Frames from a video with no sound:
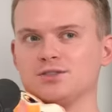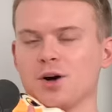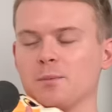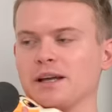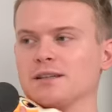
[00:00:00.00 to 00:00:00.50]

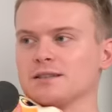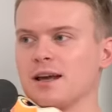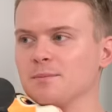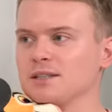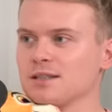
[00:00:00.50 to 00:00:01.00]
don't make the
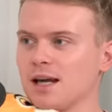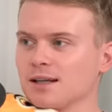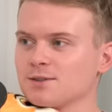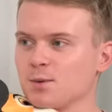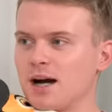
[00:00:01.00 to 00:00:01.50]
same
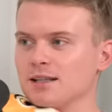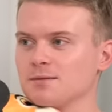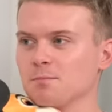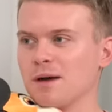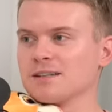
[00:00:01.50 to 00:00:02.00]
mistake twice
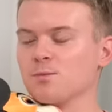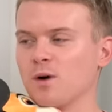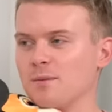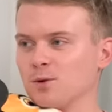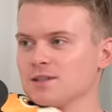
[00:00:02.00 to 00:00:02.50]
makes
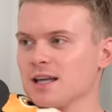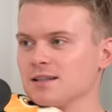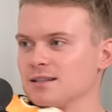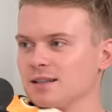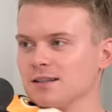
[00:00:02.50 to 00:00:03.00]
way more
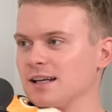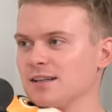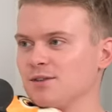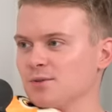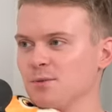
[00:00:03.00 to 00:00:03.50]
sense than the,
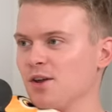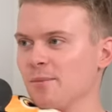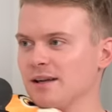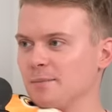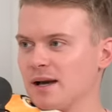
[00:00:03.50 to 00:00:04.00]
the, there
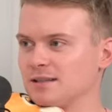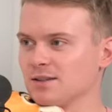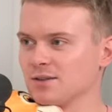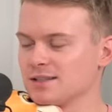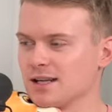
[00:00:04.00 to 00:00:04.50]
being a mess
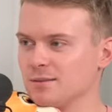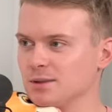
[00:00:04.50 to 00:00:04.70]
on the table.